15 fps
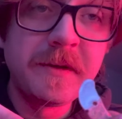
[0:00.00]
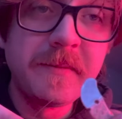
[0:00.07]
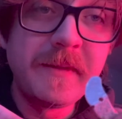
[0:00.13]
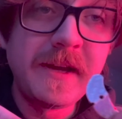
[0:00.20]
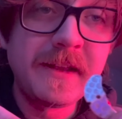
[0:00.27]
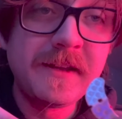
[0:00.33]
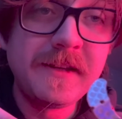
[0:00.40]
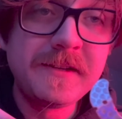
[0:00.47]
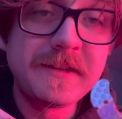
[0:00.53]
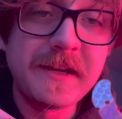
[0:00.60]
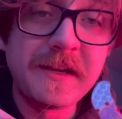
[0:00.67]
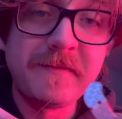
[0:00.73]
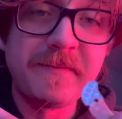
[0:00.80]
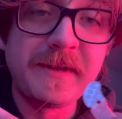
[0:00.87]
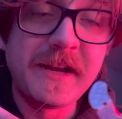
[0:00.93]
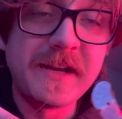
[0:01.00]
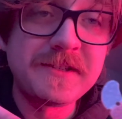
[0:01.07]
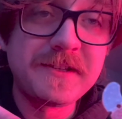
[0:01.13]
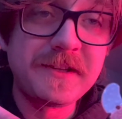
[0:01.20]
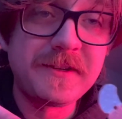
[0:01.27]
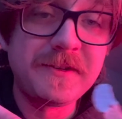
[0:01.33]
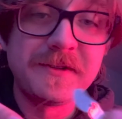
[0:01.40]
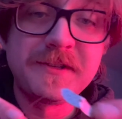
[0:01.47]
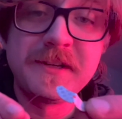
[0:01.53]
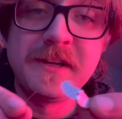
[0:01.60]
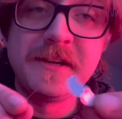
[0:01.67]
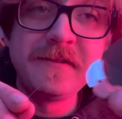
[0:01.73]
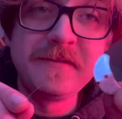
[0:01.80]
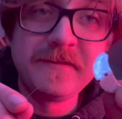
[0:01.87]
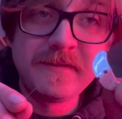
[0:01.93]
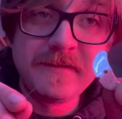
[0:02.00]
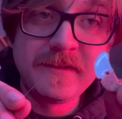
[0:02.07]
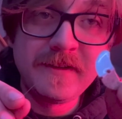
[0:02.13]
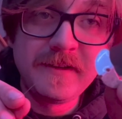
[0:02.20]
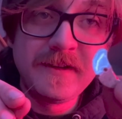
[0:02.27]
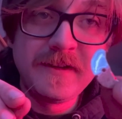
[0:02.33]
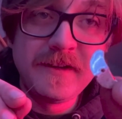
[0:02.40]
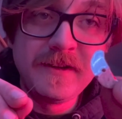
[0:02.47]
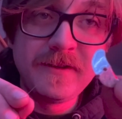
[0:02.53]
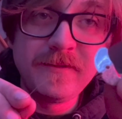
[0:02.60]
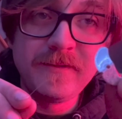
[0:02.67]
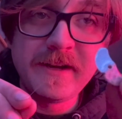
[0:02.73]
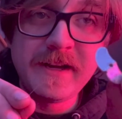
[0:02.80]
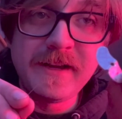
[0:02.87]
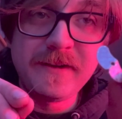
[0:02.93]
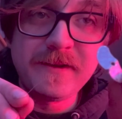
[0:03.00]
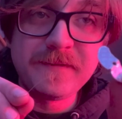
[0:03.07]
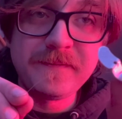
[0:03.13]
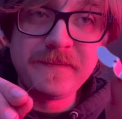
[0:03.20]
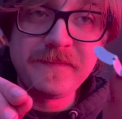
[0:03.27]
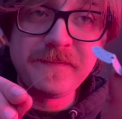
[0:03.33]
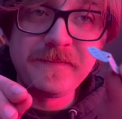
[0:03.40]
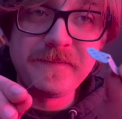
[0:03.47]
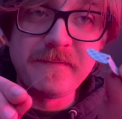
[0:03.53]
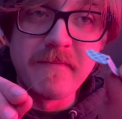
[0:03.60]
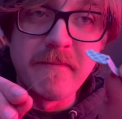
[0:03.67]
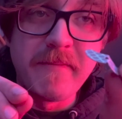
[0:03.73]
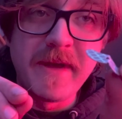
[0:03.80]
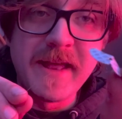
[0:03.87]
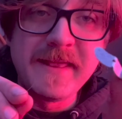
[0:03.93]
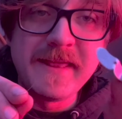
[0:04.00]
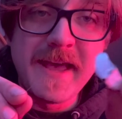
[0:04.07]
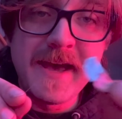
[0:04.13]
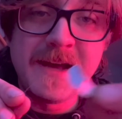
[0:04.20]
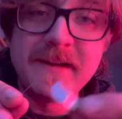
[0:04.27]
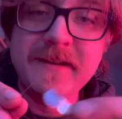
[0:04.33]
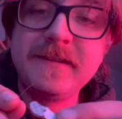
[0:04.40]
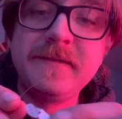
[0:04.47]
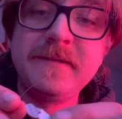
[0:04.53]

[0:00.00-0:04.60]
make these out of plastic yourself, right? bend that.